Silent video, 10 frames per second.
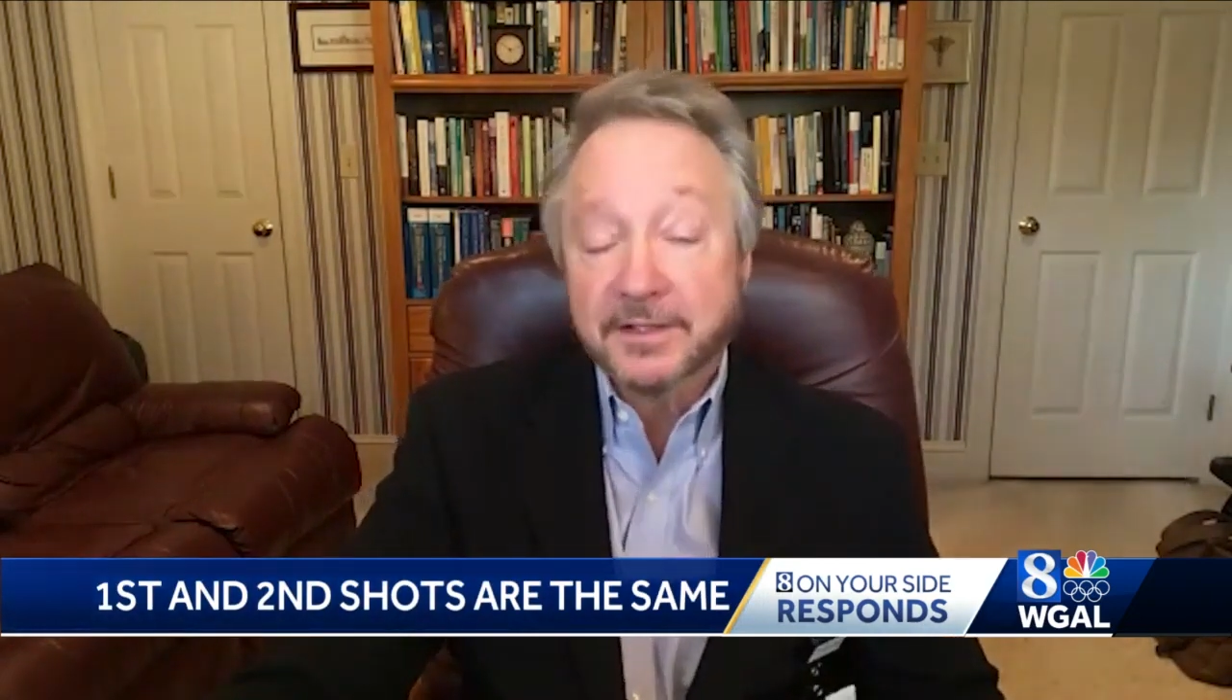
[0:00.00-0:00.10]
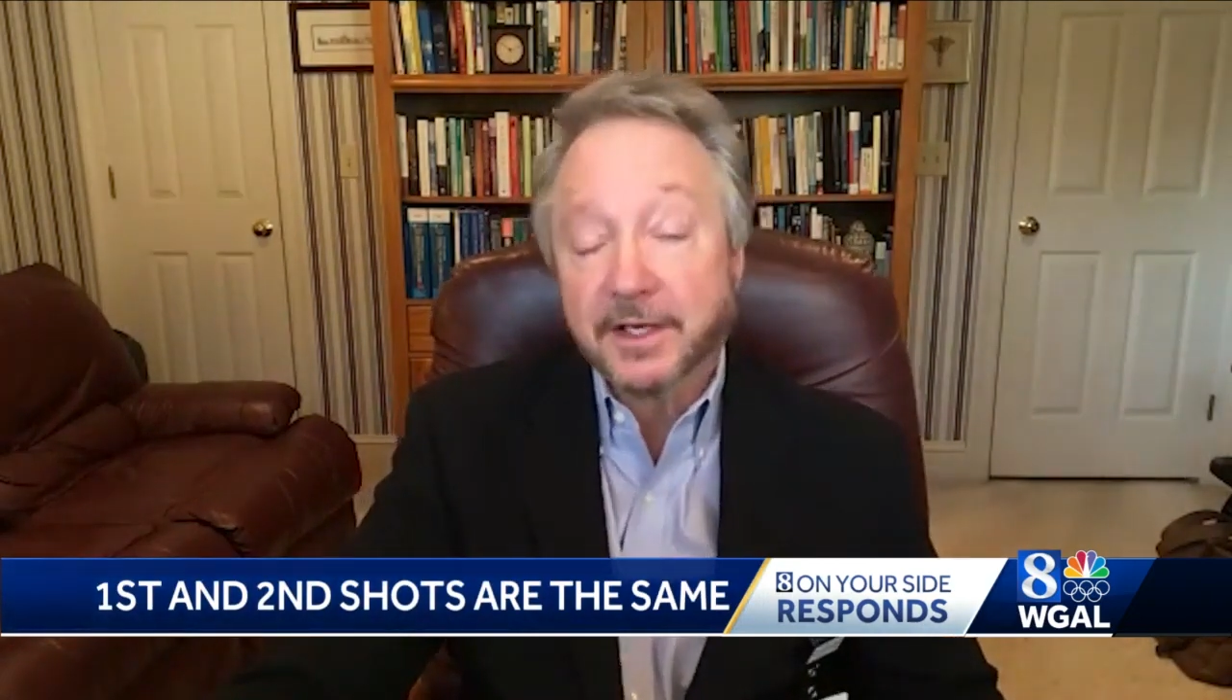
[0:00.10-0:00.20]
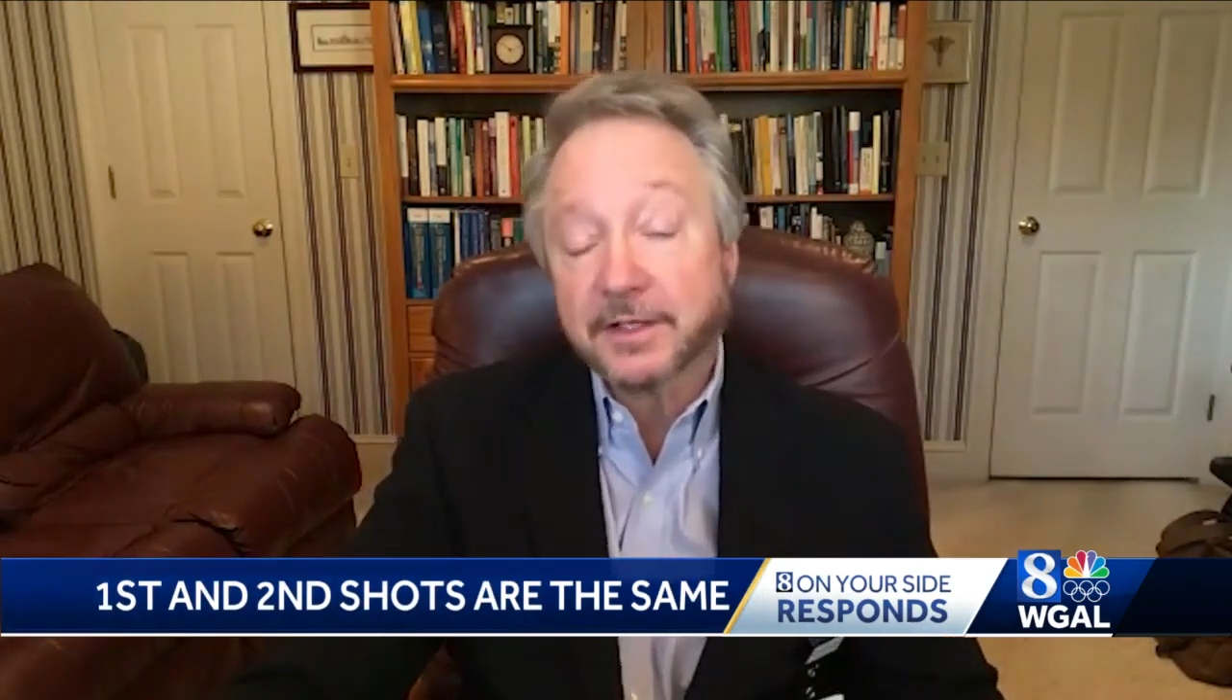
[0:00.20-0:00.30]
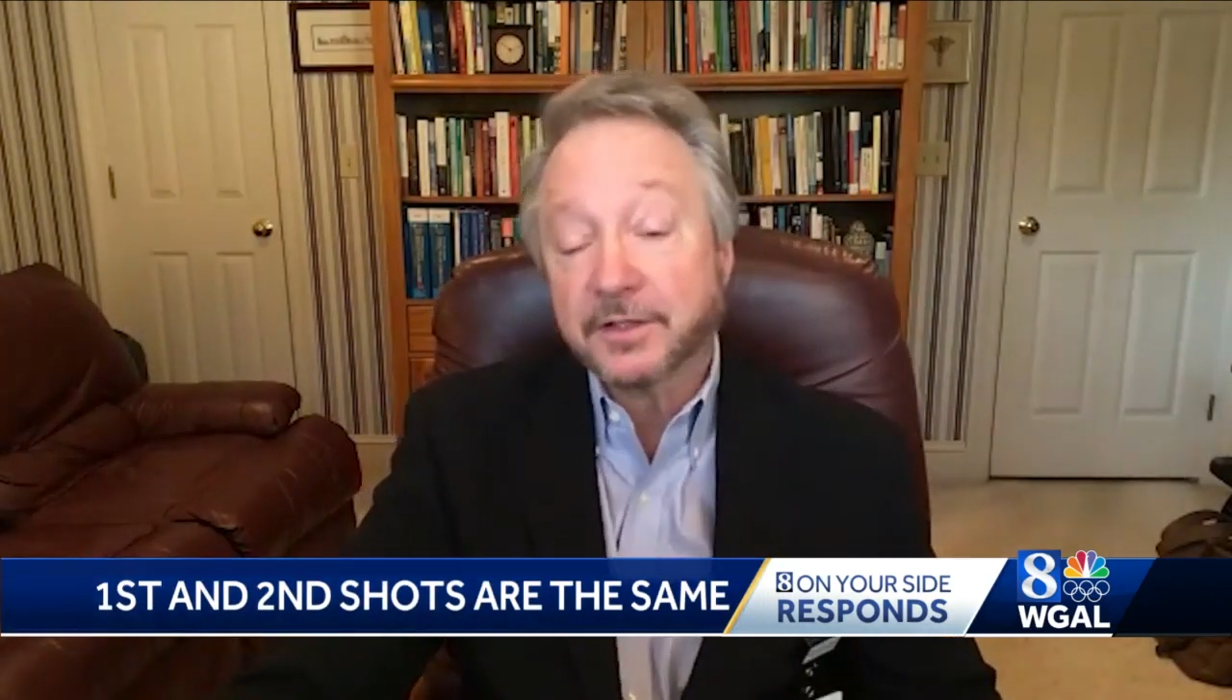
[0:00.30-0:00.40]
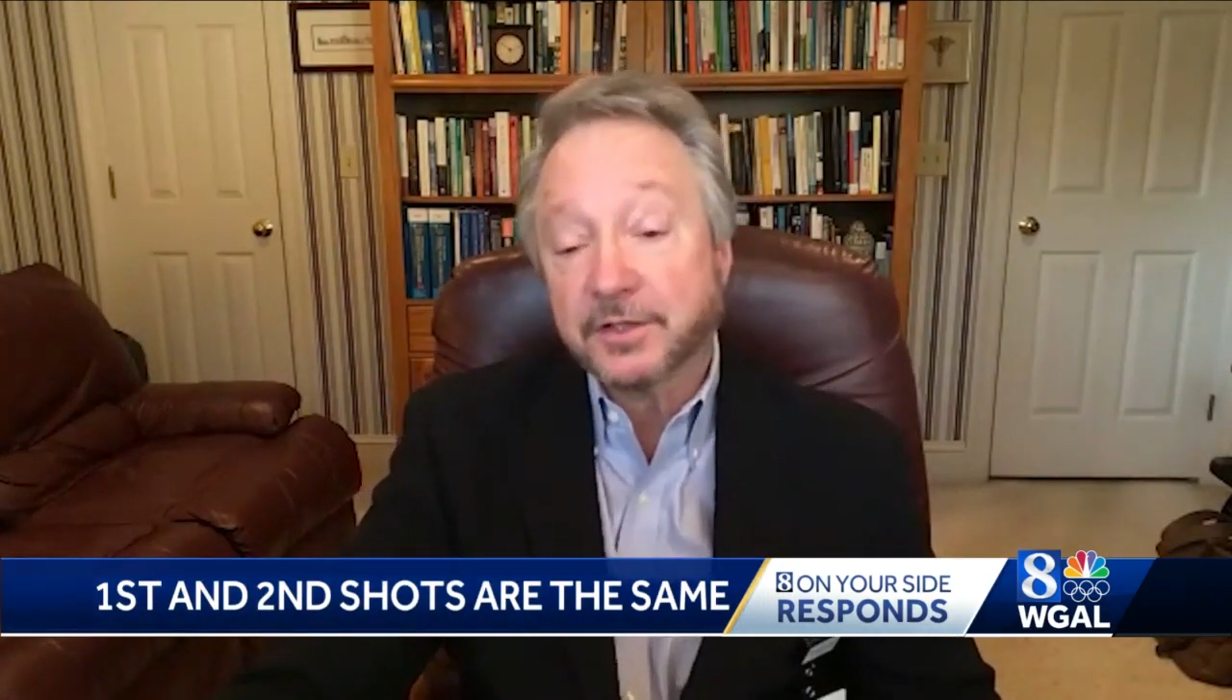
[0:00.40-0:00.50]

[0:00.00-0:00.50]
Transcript: second